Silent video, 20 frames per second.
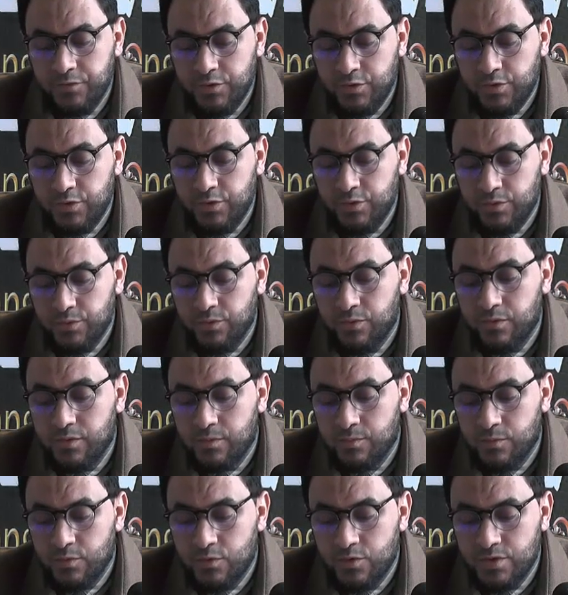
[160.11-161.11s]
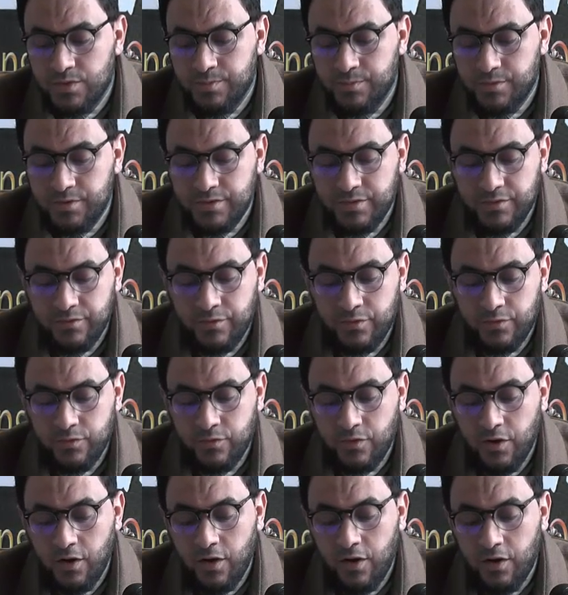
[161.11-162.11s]
To you, the most merciful
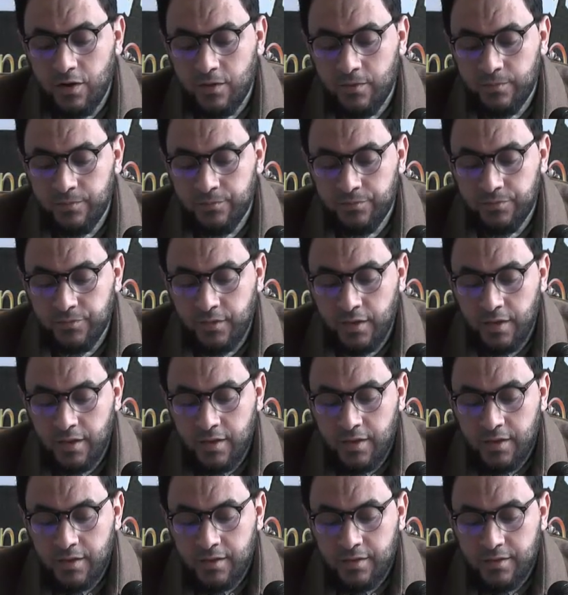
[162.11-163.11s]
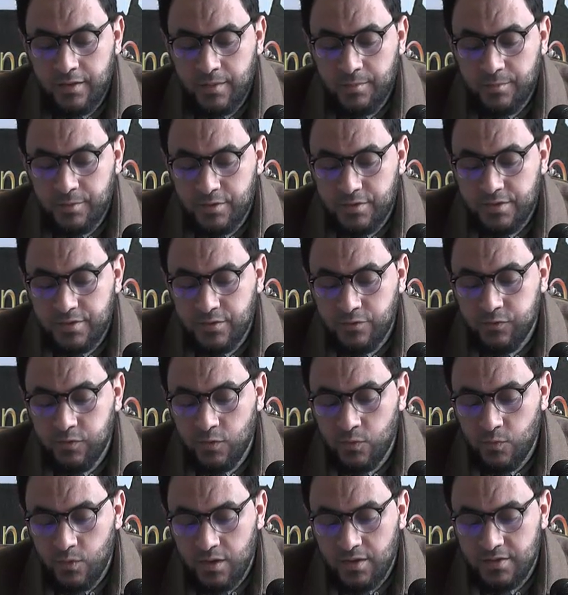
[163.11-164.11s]
of all, the
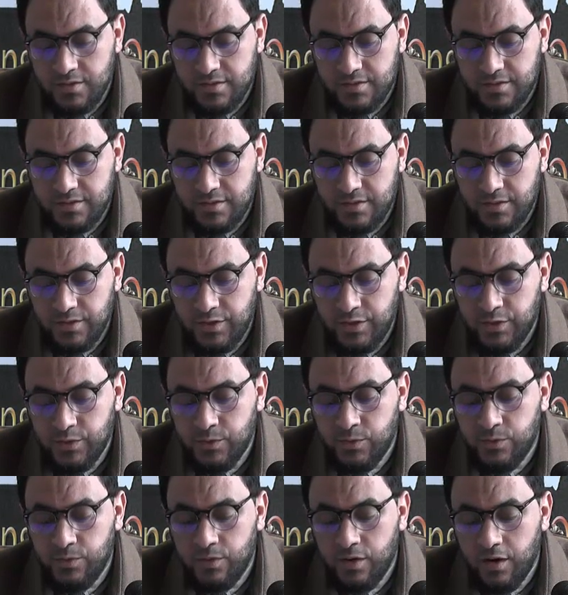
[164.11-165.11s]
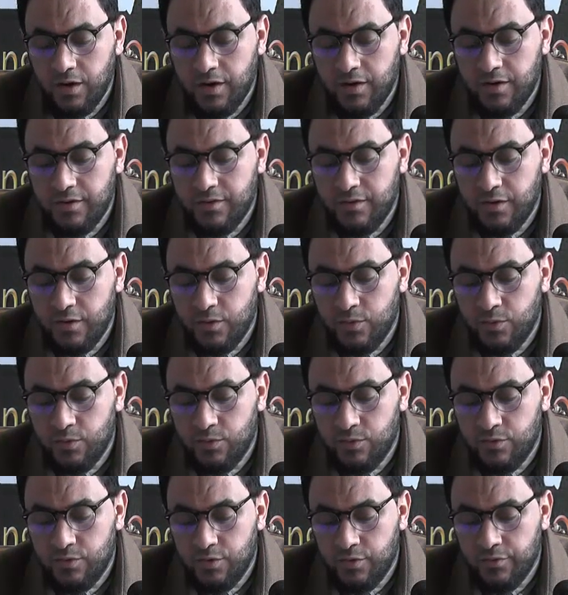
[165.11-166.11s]
merciful ones, you are the
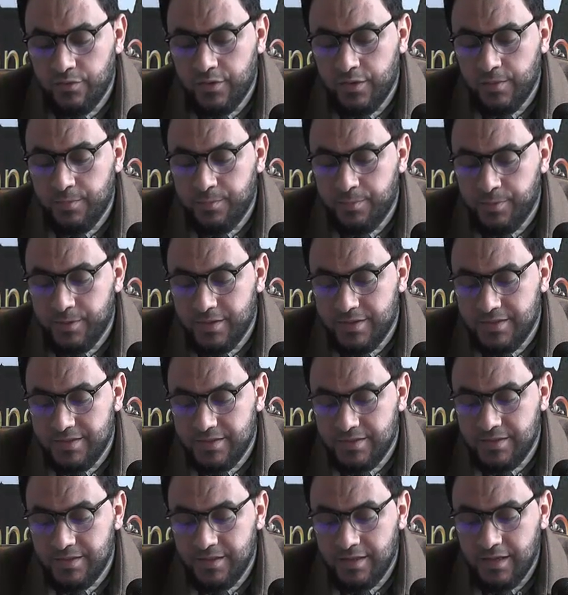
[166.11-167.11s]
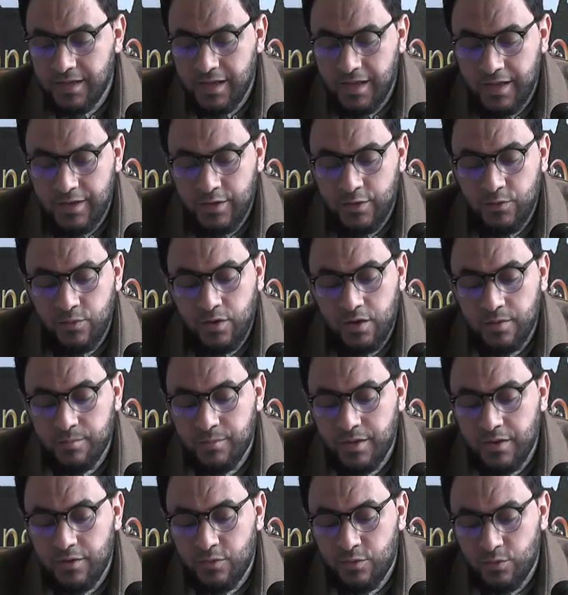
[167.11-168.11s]
Lord of the oppressed, and you are
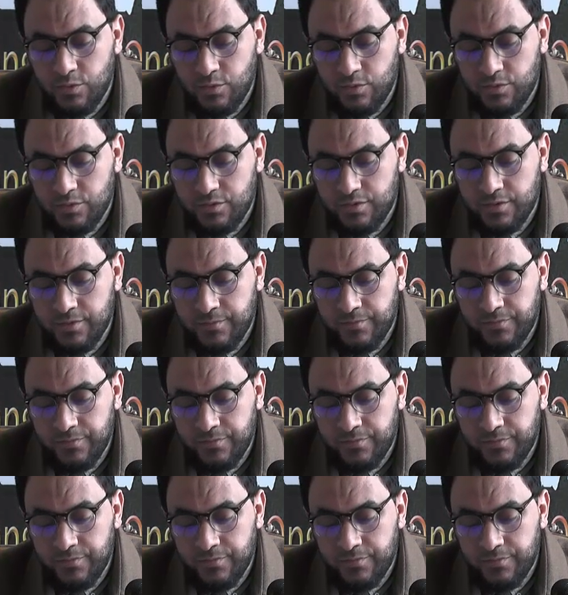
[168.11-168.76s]
my Lord.